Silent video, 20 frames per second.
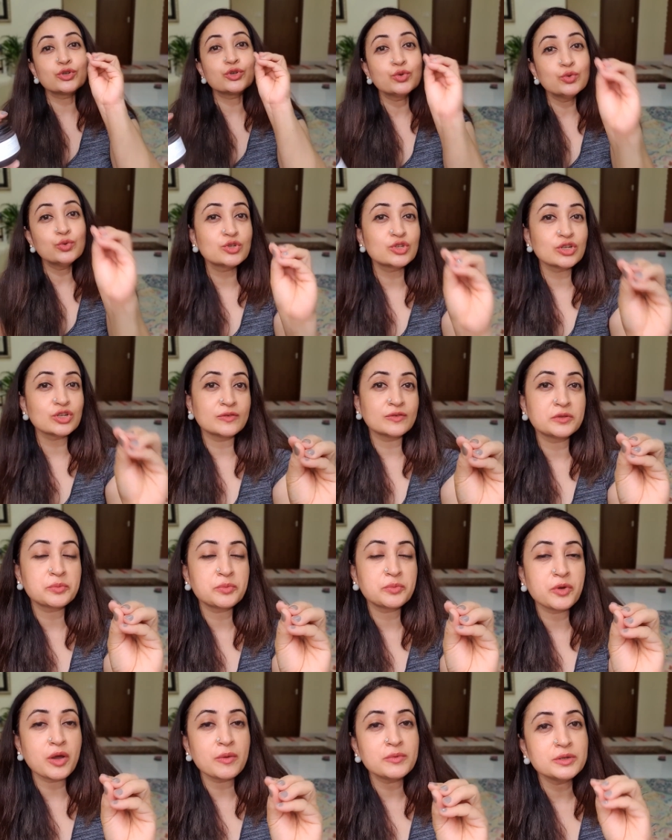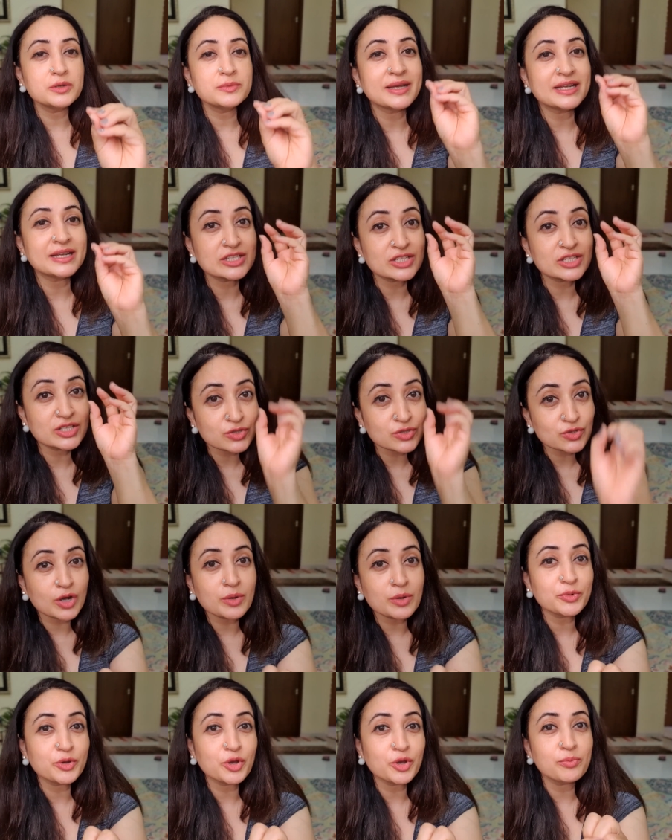root of the problem and
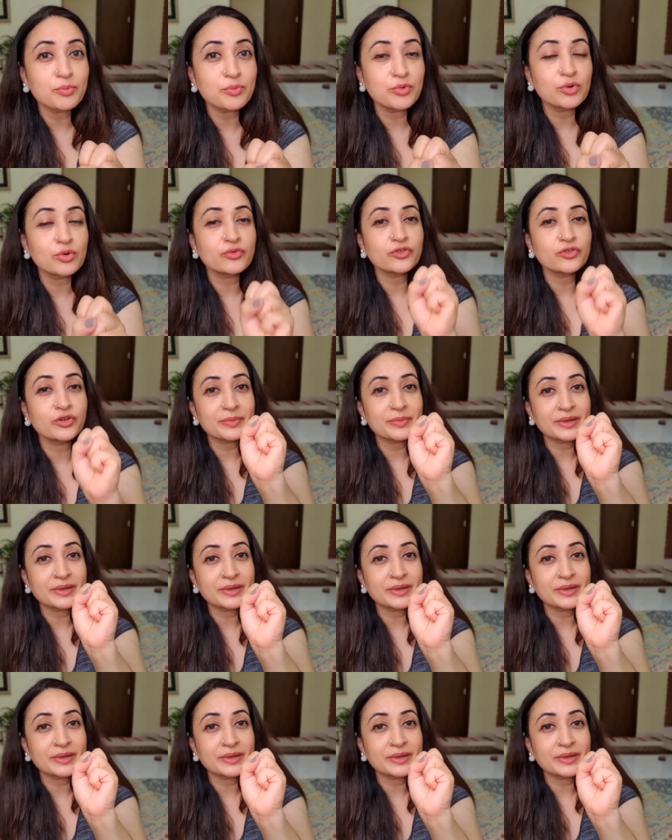stop your pore from